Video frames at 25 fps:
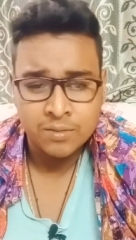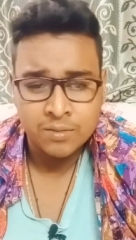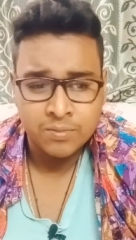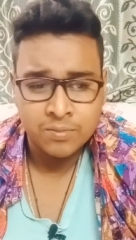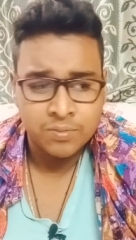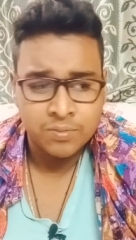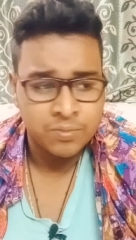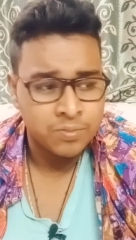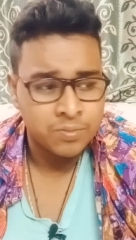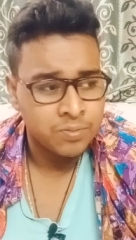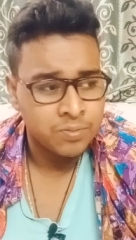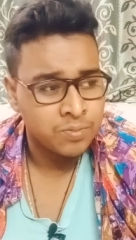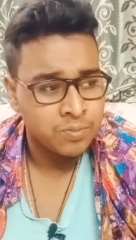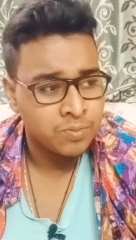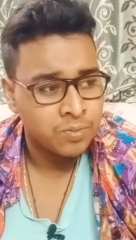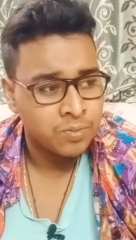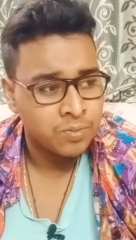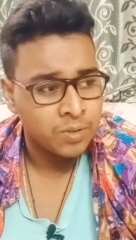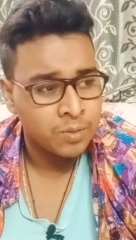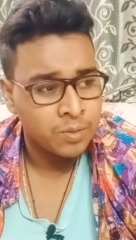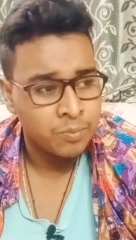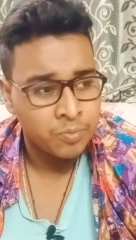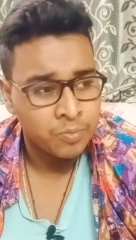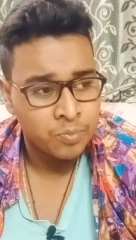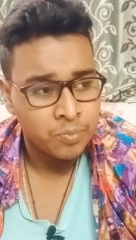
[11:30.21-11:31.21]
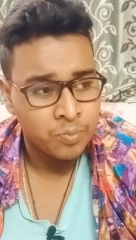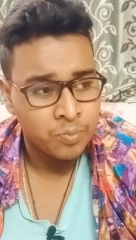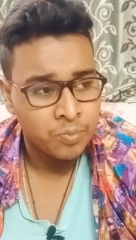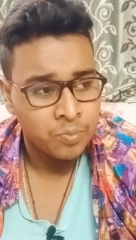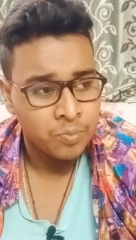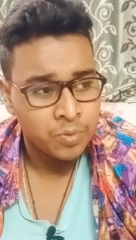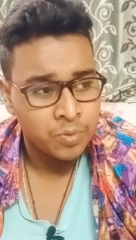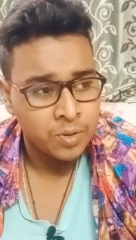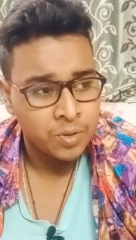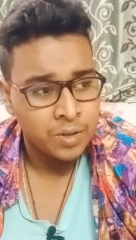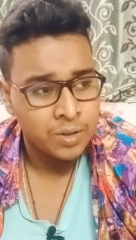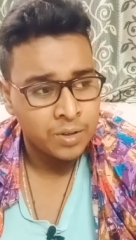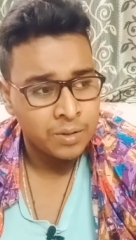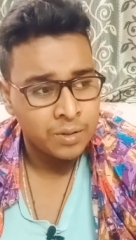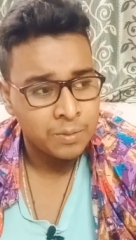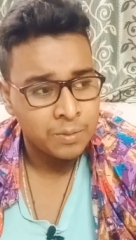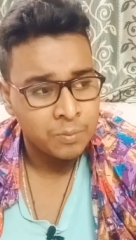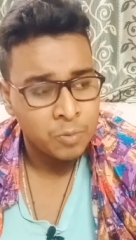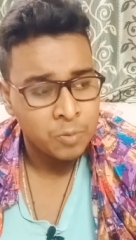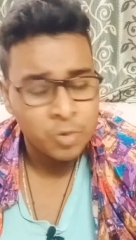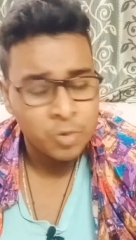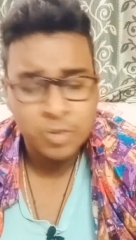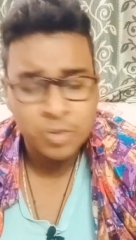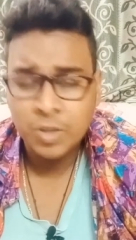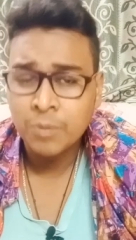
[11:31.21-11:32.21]
for
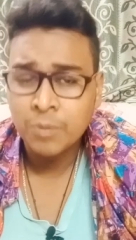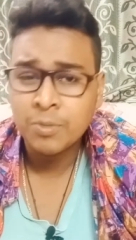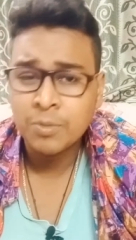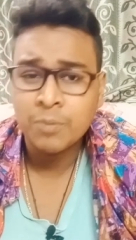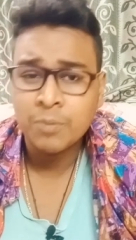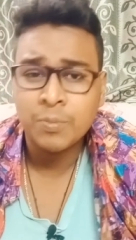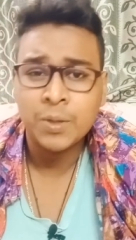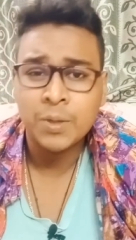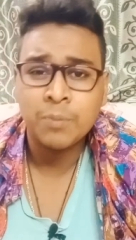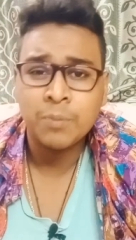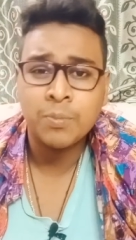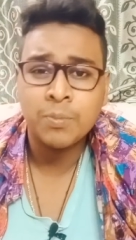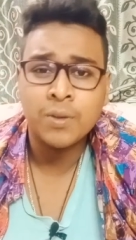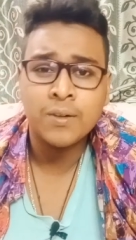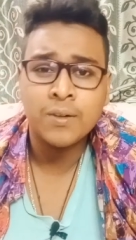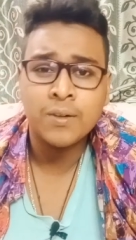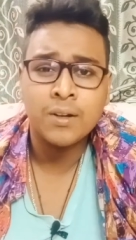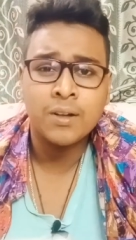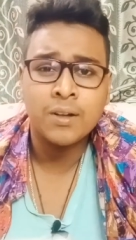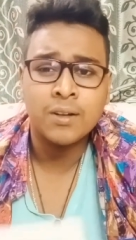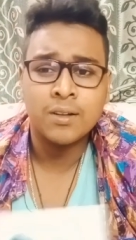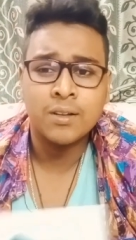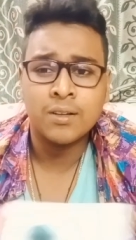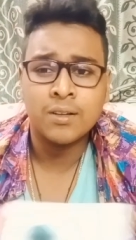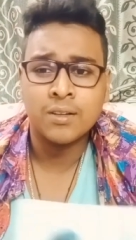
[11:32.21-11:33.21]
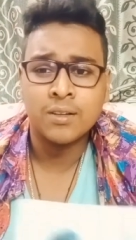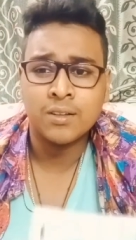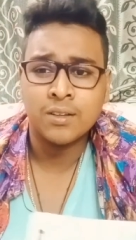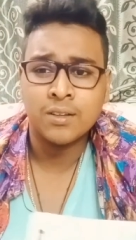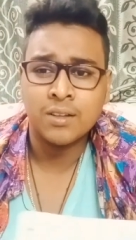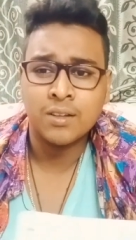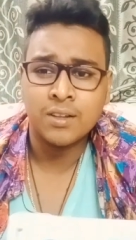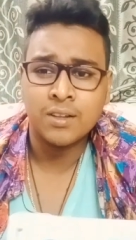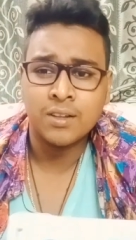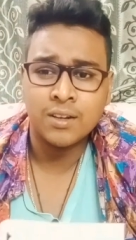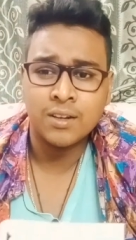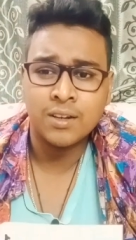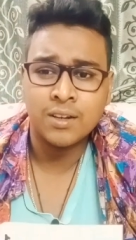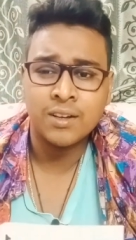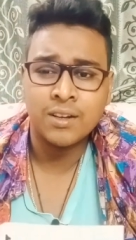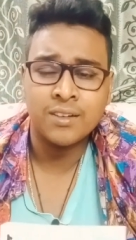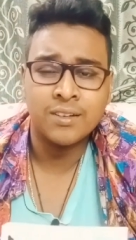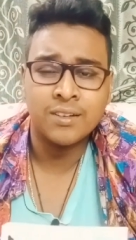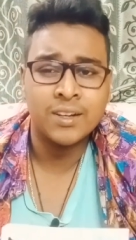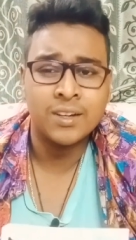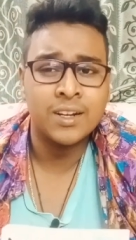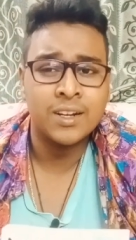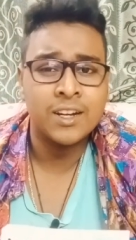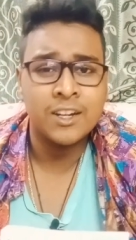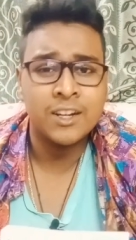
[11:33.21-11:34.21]
most of the people
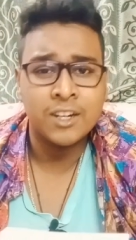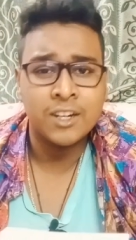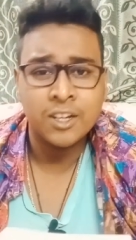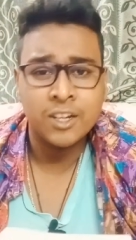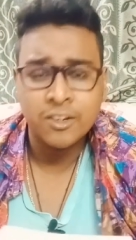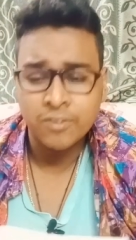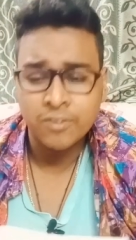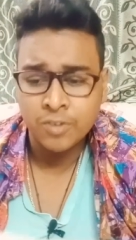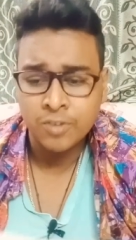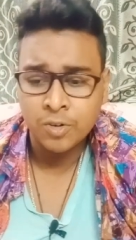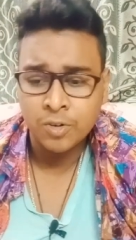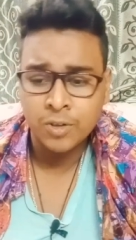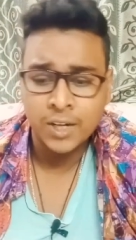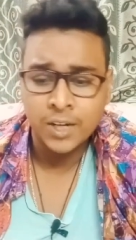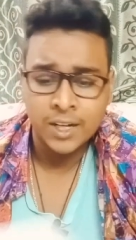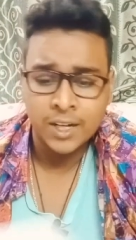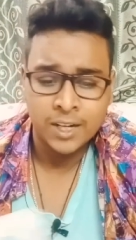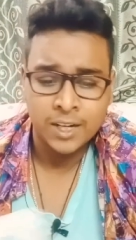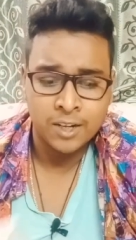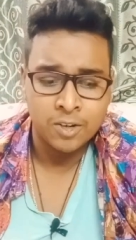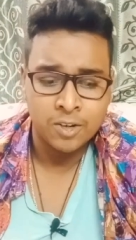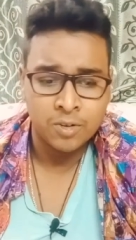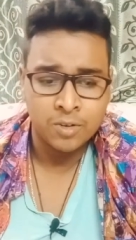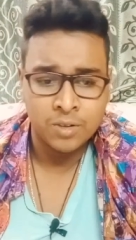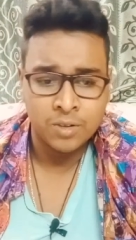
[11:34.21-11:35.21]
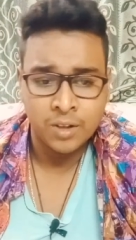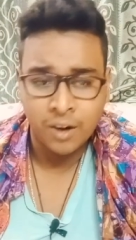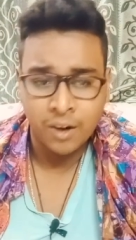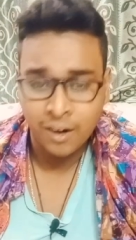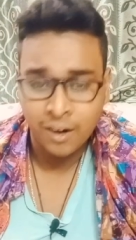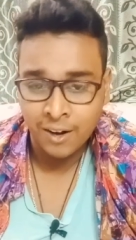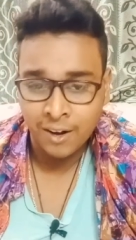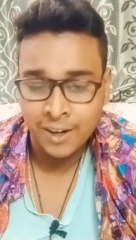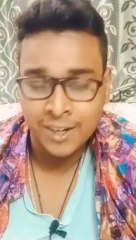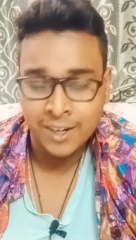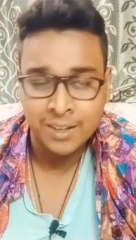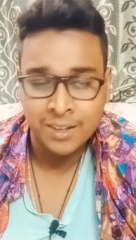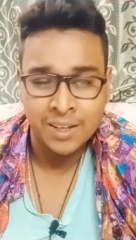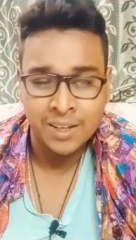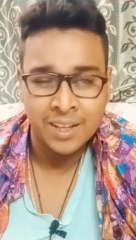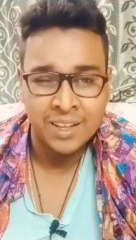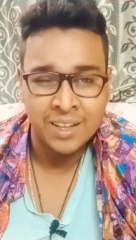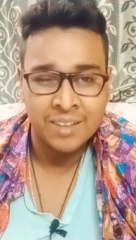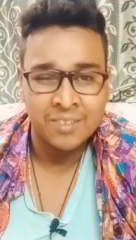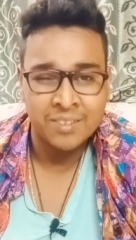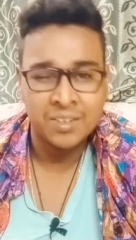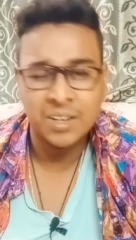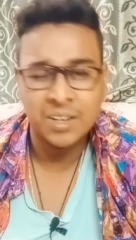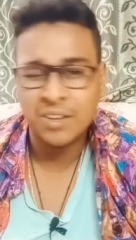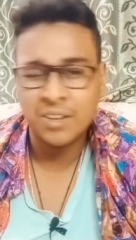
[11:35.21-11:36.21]
it's really tough to get into the art,
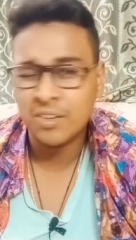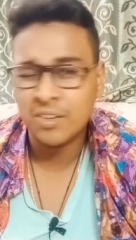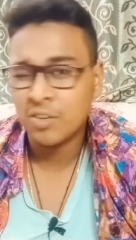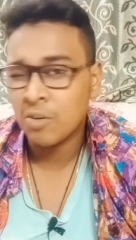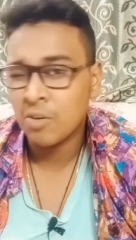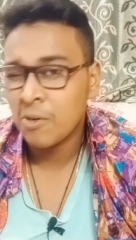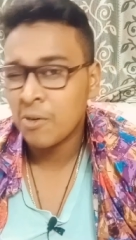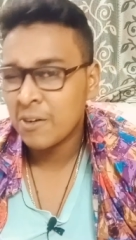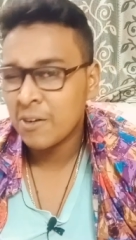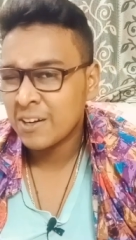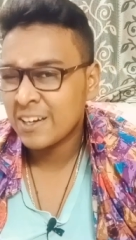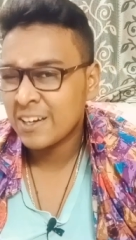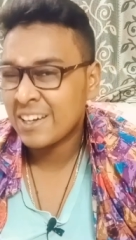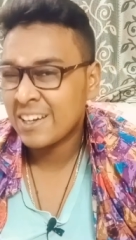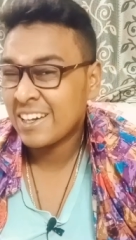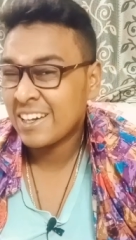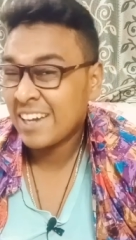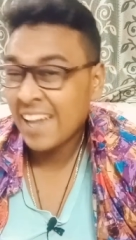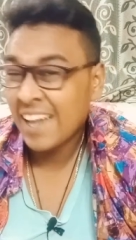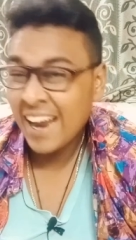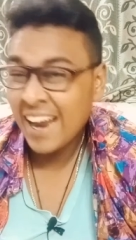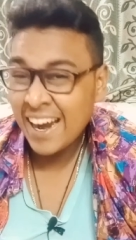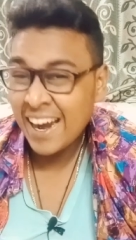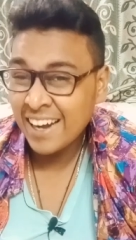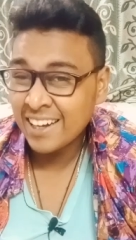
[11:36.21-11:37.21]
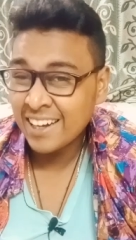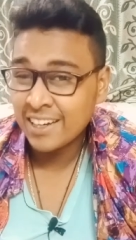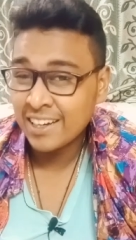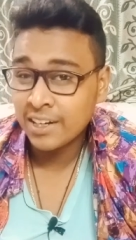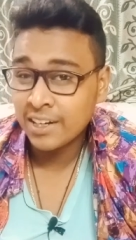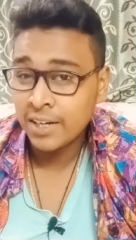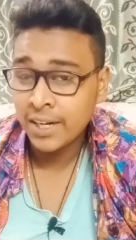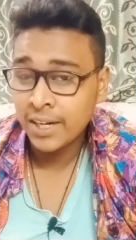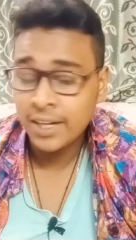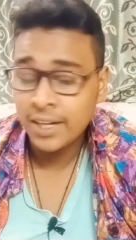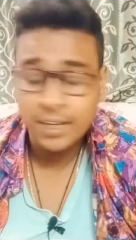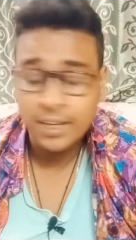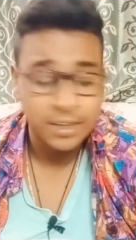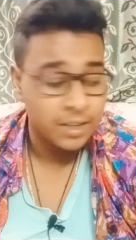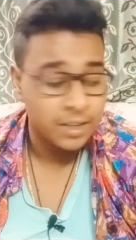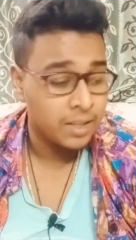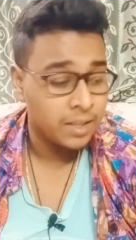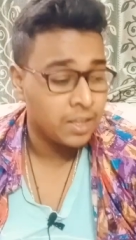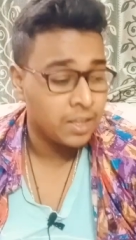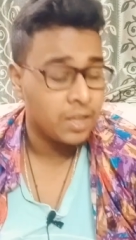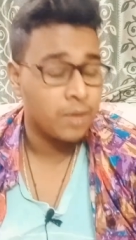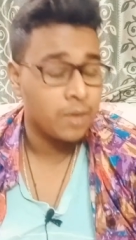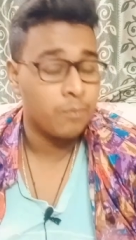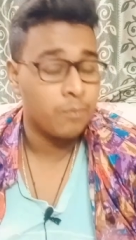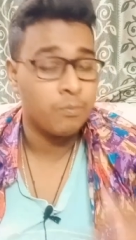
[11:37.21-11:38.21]
as it's not that great.
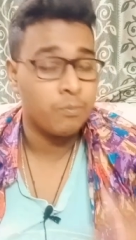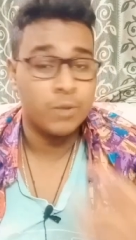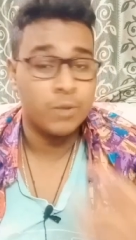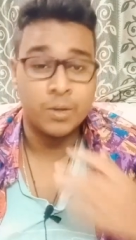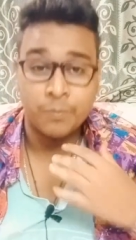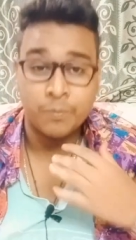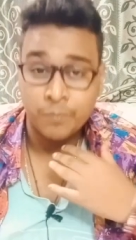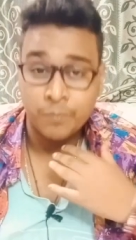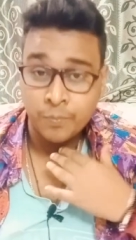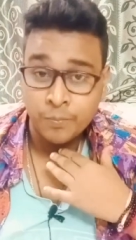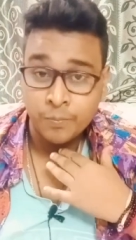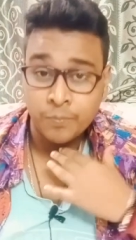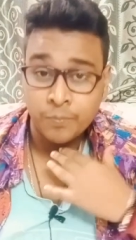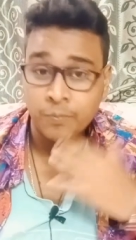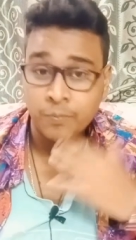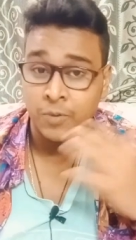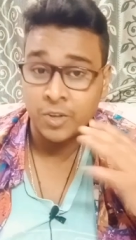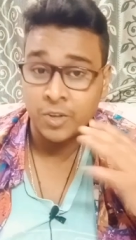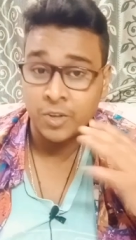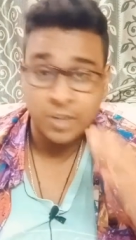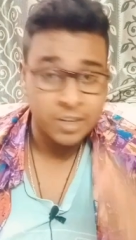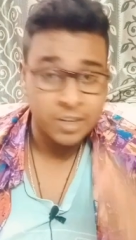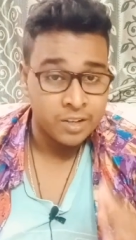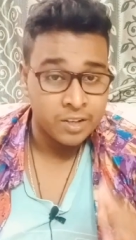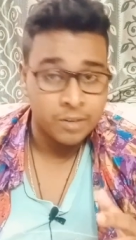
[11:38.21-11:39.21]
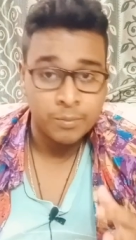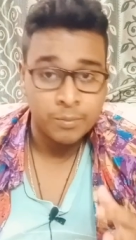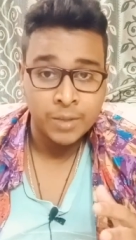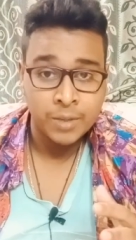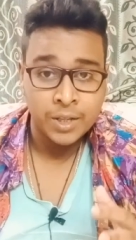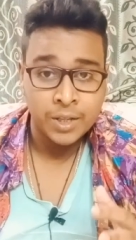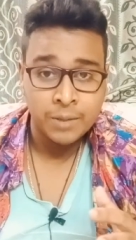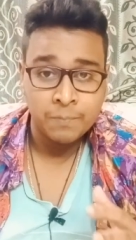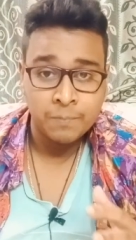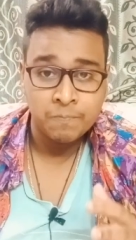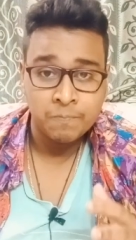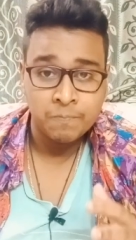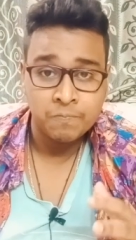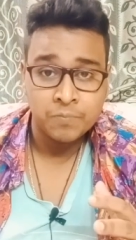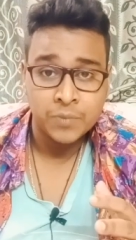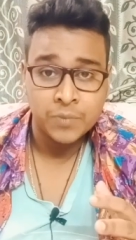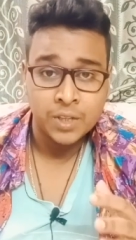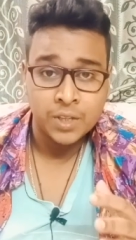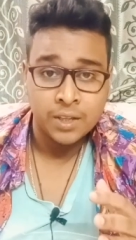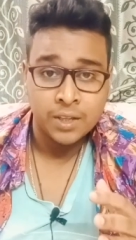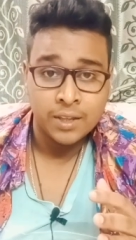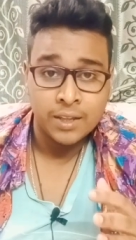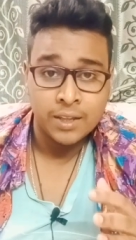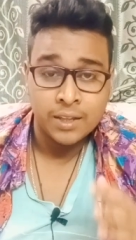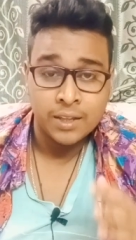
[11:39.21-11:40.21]
But trust me,
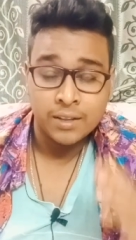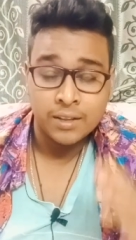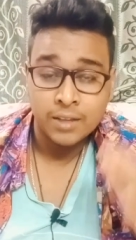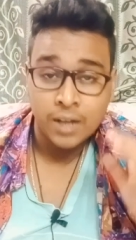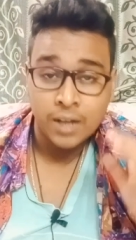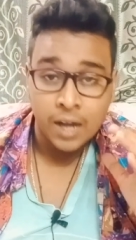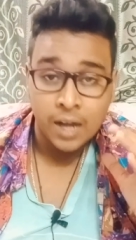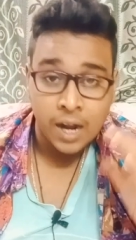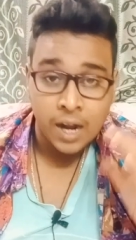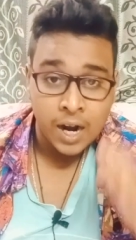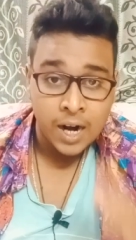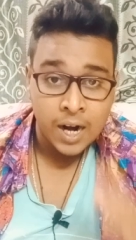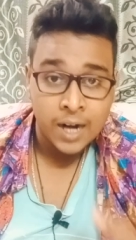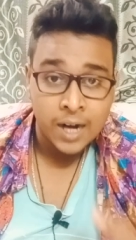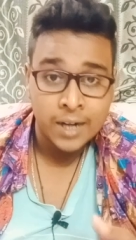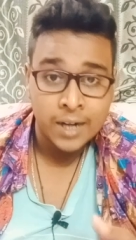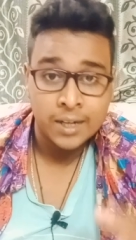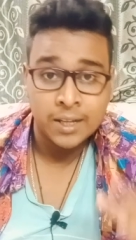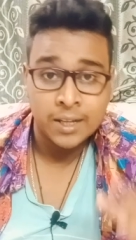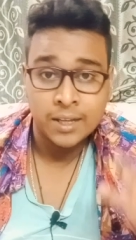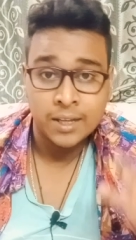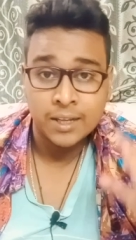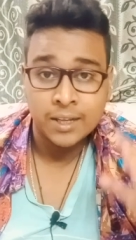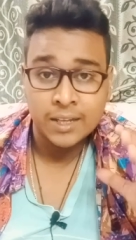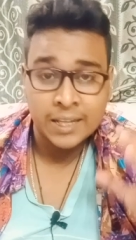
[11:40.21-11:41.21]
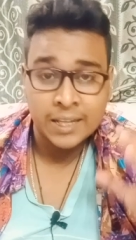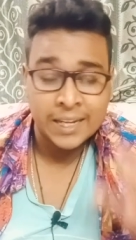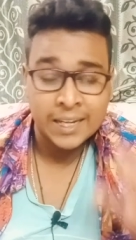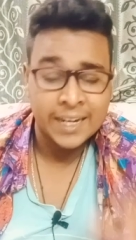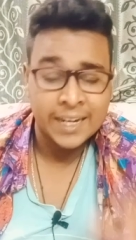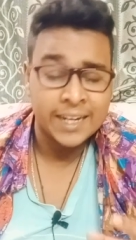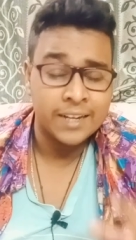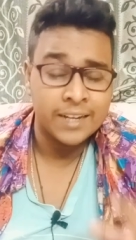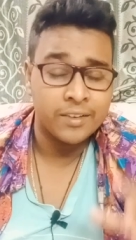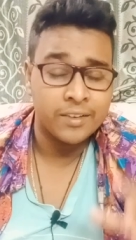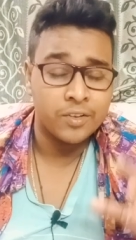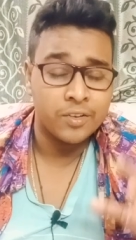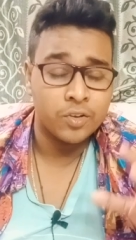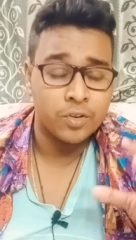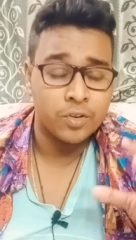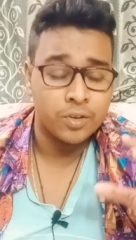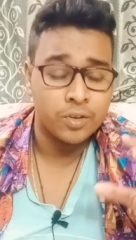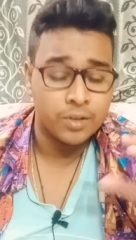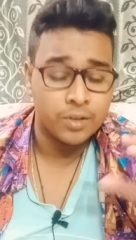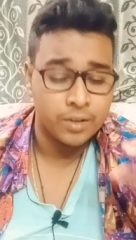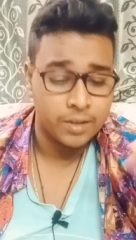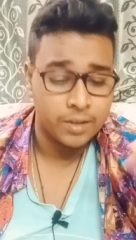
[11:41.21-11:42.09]
the art gets